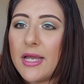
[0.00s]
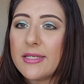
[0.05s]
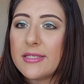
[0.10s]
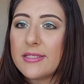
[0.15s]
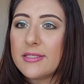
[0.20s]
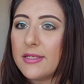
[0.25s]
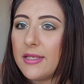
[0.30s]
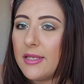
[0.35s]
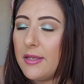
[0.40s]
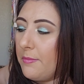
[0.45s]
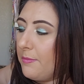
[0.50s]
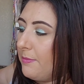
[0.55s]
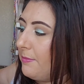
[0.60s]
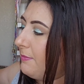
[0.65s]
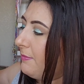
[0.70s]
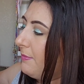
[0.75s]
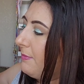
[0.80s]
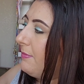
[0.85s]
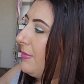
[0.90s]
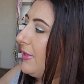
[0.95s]
nicely
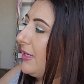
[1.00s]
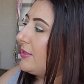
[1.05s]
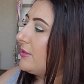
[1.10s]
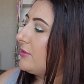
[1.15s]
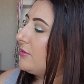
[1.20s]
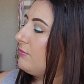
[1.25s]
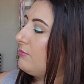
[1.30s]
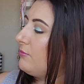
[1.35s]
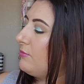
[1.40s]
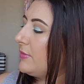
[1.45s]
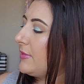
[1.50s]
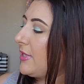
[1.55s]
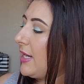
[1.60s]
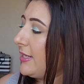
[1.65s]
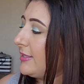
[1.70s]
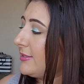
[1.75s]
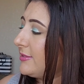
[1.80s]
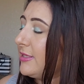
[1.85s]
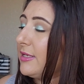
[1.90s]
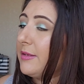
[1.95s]
bundled,
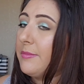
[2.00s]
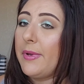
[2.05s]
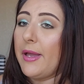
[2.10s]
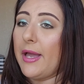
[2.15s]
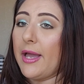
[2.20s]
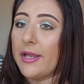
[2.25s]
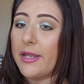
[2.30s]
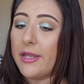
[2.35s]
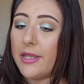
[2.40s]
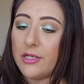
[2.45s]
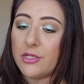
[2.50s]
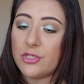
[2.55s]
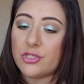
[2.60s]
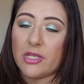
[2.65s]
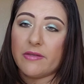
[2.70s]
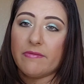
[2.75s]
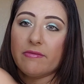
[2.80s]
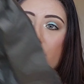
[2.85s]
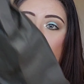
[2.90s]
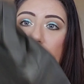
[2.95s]
nicely packaged,
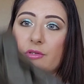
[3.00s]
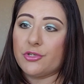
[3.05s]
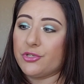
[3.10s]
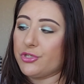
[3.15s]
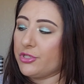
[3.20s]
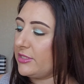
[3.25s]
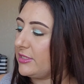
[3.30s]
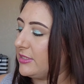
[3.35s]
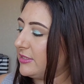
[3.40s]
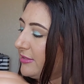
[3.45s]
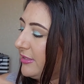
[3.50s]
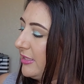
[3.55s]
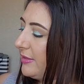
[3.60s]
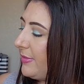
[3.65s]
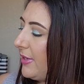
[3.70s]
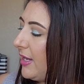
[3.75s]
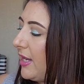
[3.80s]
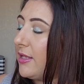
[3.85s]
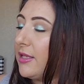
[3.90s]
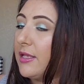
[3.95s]
even though they're just
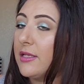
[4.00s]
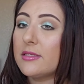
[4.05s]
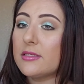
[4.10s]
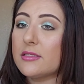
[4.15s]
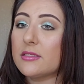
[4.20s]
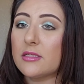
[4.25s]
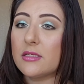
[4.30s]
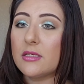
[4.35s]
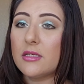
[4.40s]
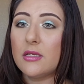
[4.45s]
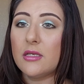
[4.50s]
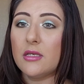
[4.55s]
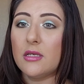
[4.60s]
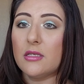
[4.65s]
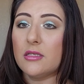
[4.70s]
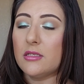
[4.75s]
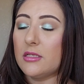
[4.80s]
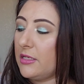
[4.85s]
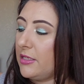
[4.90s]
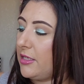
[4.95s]
Z palettes,
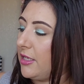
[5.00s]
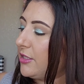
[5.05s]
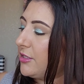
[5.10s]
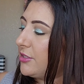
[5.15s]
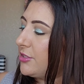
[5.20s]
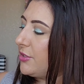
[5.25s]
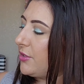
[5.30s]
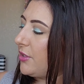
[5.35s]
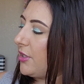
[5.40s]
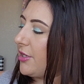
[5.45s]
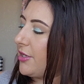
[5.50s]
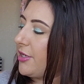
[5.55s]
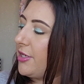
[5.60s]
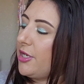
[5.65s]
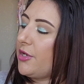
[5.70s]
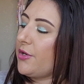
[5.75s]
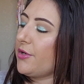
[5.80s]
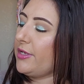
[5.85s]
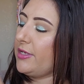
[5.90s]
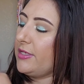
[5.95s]
in case you are
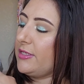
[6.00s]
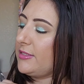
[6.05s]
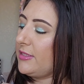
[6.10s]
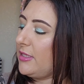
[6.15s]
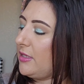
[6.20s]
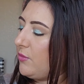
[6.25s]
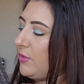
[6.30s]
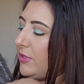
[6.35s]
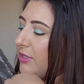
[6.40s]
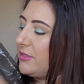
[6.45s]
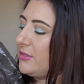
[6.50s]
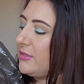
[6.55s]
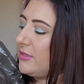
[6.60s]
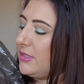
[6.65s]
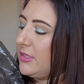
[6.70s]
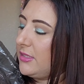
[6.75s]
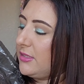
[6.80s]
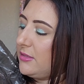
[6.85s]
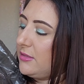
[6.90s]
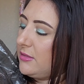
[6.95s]
curious and want
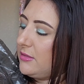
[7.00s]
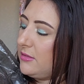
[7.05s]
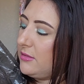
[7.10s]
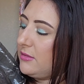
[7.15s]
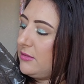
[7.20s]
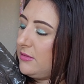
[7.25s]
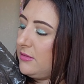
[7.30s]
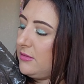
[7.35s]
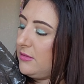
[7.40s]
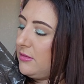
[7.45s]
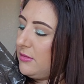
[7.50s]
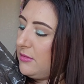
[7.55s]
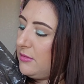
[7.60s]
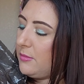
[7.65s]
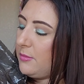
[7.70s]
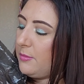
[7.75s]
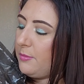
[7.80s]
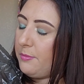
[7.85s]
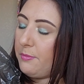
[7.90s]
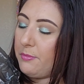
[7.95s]
to
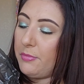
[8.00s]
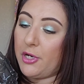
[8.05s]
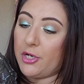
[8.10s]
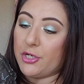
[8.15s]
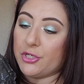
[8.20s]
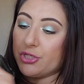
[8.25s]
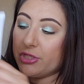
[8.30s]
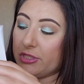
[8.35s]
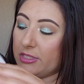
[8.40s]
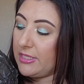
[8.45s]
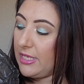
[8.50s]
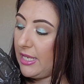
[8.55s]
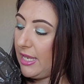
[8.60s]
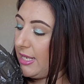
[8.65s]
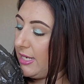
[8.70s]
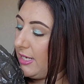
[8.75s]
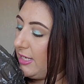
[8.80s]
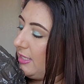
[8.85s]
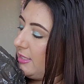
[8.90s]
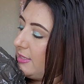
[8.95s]
purchase
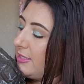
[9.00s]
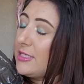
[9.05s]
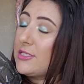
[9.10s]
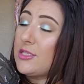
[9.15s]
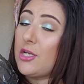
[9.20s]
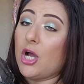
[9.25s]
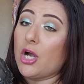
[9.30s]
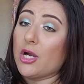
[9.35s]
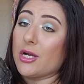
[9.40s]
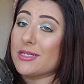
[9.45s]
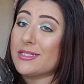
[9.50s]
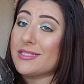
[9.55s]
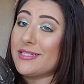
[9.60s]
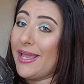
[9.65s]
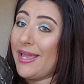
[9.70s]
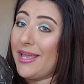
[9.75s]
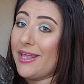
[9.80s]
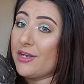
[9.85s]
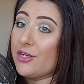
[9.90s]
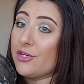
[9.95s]
any. These are
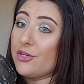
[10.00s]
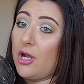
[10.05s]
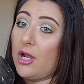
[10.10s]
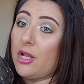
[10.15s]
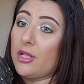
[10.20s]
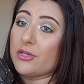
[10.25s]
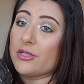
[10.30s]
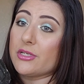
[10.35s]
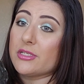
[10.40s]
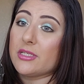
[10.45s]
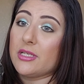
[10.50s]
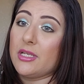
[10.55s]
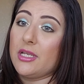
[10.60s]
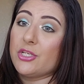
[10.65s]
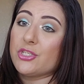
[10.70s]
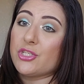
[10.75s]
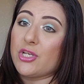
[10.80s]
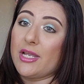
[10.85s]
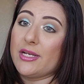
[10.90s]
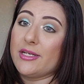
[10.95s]
$10 each.
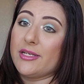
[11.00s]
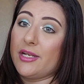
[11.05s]
I